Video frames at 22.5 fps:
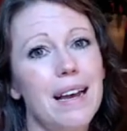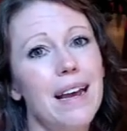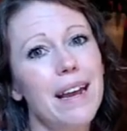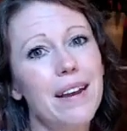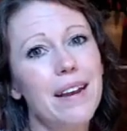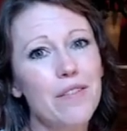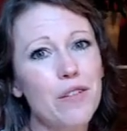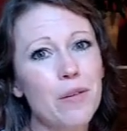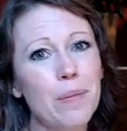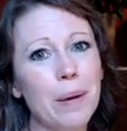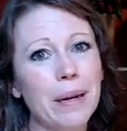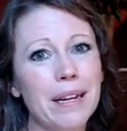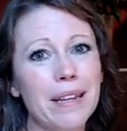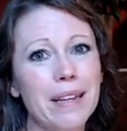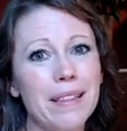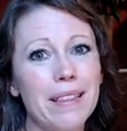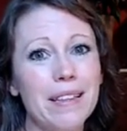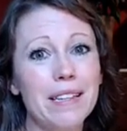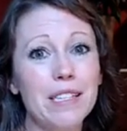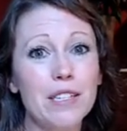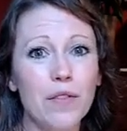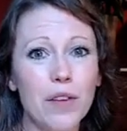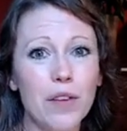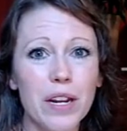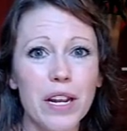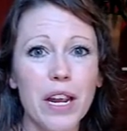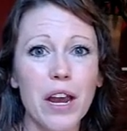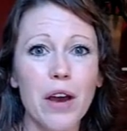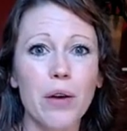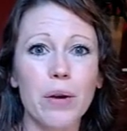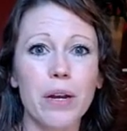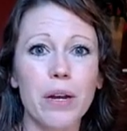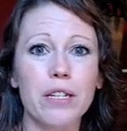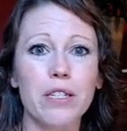Hey everybody, this
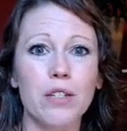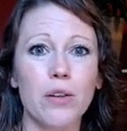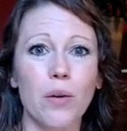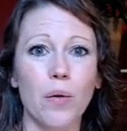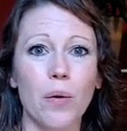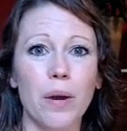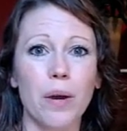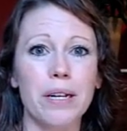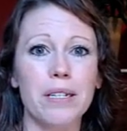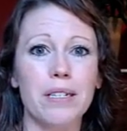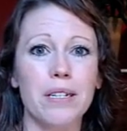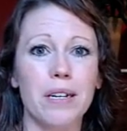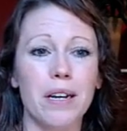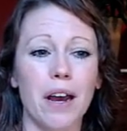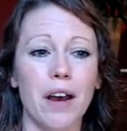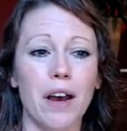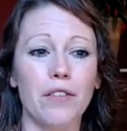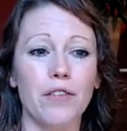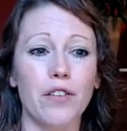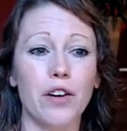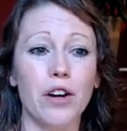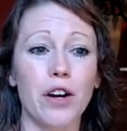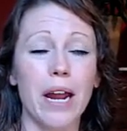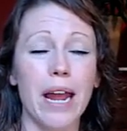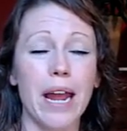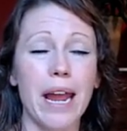video is going to cover